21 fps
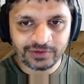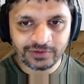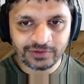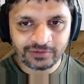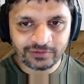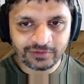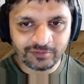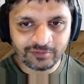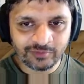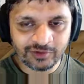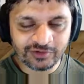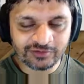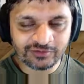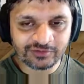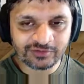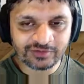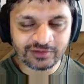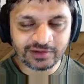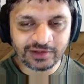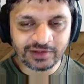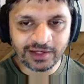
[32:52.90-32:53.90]
that means
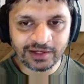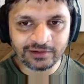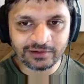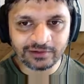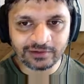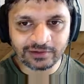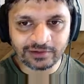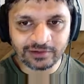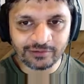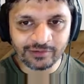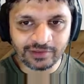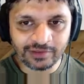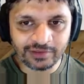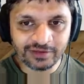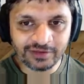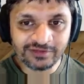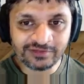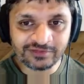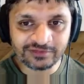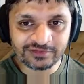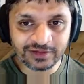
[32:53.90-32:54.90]
it's the angle around
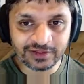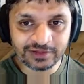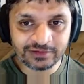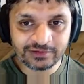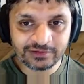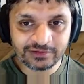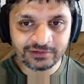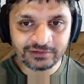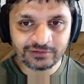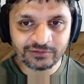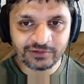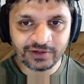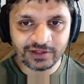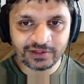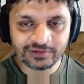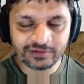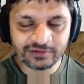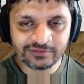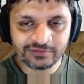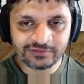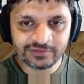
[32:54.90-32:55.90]
this z to
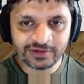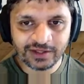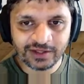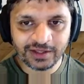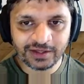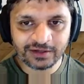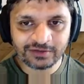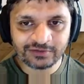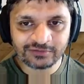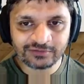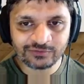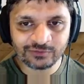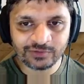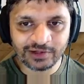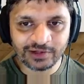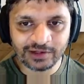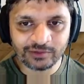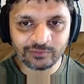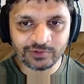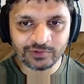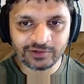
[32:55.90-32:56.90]
get this x to
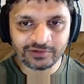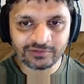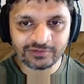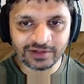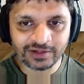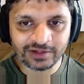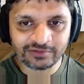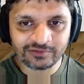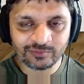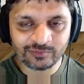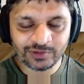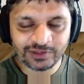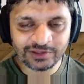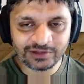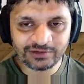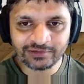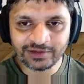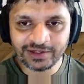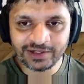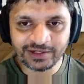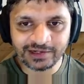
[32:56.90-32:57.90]
align with this x. But they're
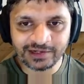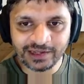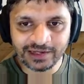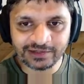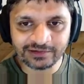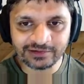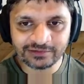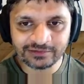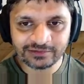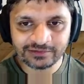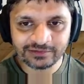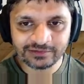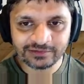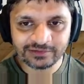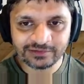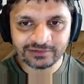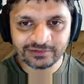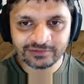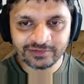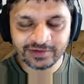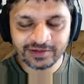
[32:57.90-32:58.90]
already aligned,
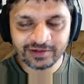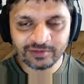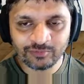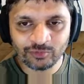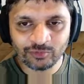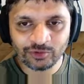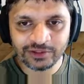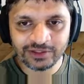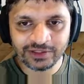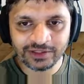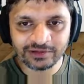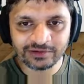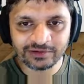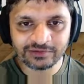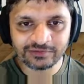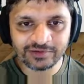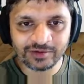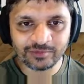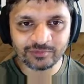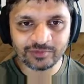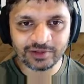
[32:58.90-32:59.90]
right? They're pointing in the
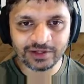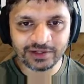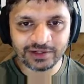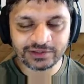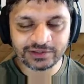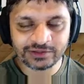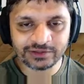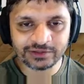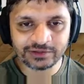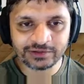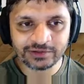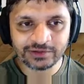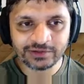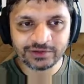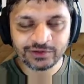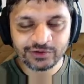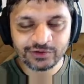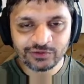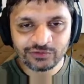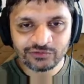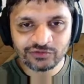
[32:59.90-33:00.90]
same direction.
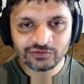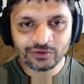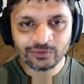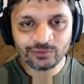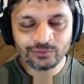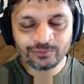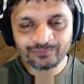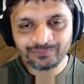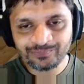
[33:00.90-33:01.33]
So,